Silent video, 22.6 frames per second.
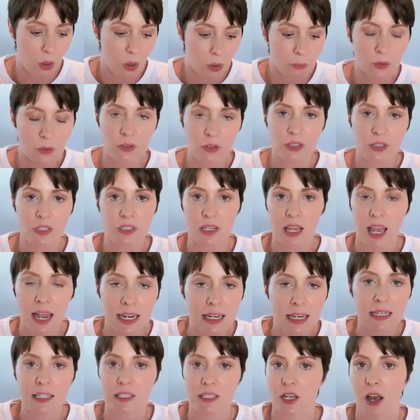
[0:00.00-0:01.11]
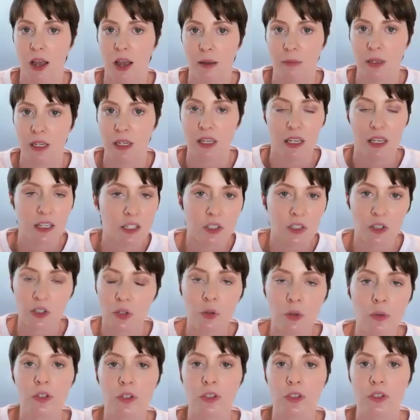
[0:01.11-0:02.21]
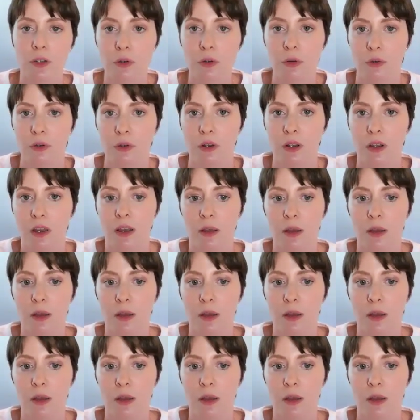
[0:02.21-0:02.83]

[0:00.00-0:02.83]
almost any timing is too soon